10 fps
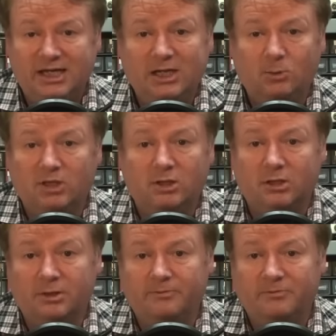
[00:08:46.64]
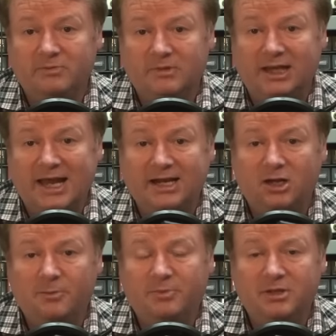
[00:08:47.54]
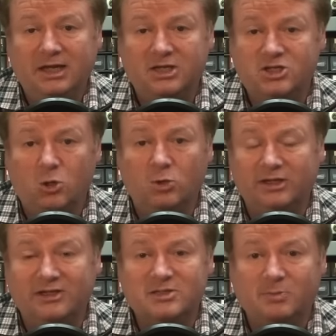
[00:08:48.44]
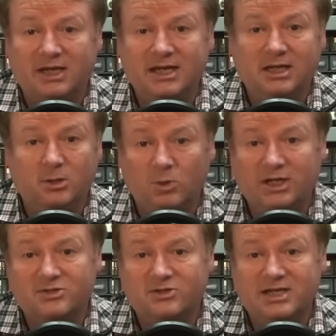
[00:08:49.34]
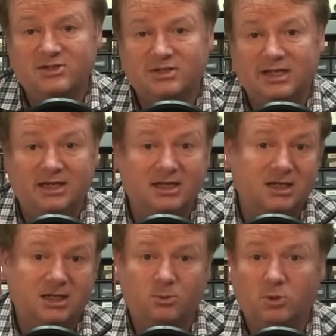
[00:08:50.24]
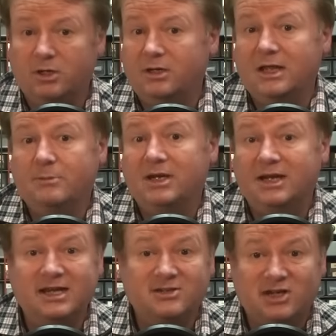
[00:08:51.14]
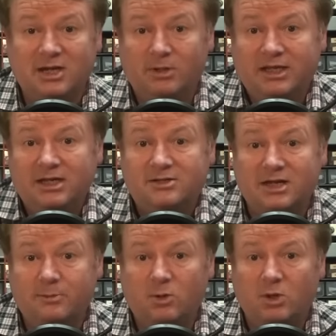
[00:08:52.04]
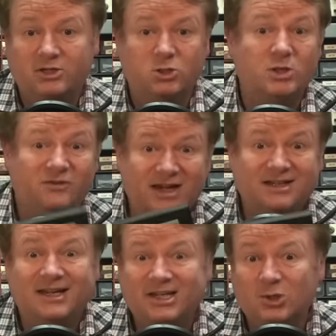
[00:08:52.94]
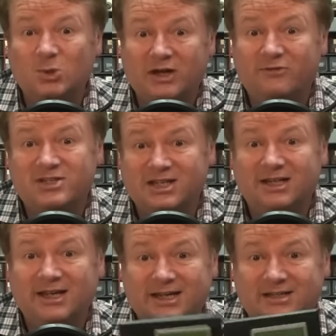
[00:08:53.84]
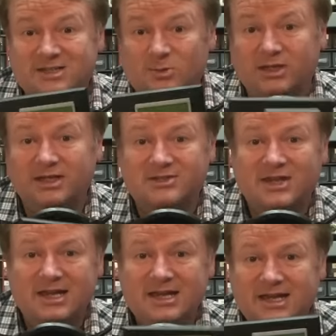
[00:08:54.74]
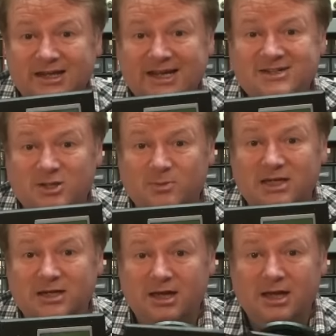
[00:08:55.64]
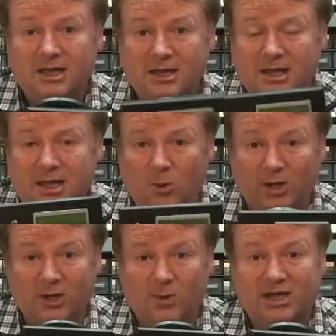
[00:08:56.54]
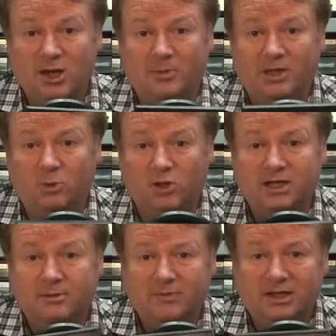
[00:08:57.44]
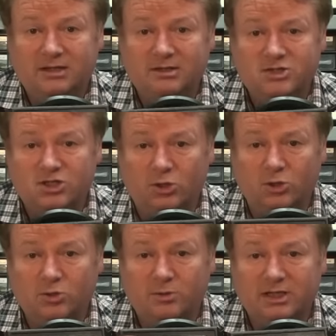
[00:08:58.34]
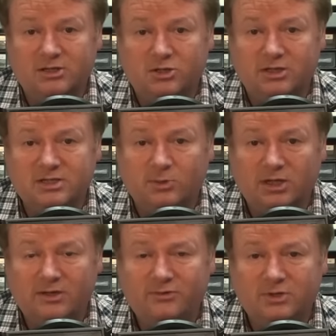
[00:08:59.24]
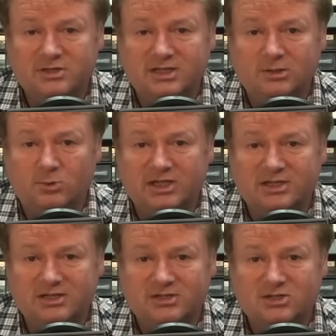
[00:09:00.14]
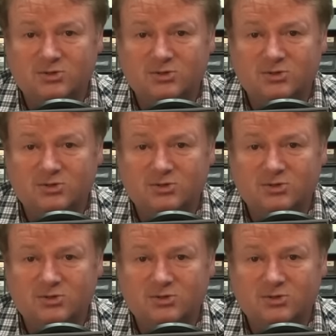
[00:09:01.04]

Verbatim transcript: it will light up and show the display and the weather station, and I can run it at my night table anytime I want to. In fact, I do every single night. This one is next to me when I wake up in the morning. I'll show you. When I turn this one off, you can see it resets the